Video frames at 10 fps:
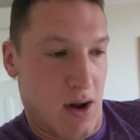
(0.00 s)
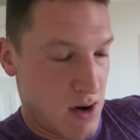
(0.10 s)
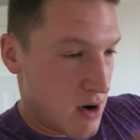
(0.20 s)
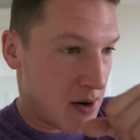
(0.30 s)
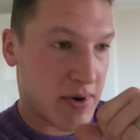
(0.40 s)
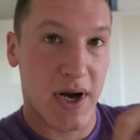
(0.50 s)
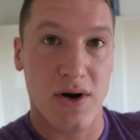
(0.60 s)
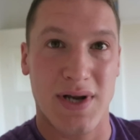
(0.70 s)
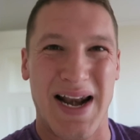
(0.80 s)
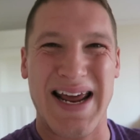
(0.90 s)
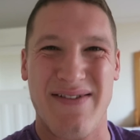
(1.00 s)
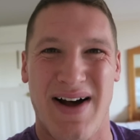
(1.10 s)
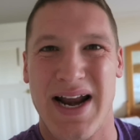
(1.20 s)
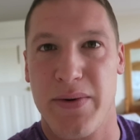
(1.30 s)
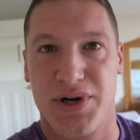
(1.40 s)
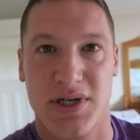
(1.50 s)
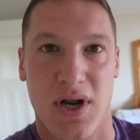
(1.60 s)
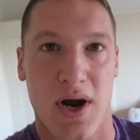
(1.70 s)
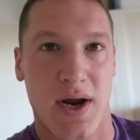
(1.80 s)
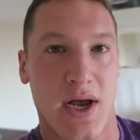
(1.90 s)
I'm gonna go to Lee Valley, which
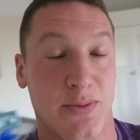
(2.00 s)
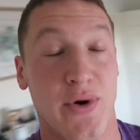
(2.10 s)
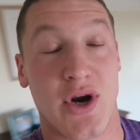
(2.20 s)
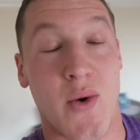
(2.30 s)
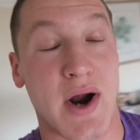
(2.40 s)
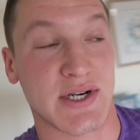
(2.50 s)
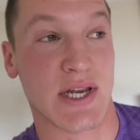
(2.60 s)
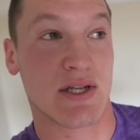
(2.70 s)
is like, it's pretty cool actually.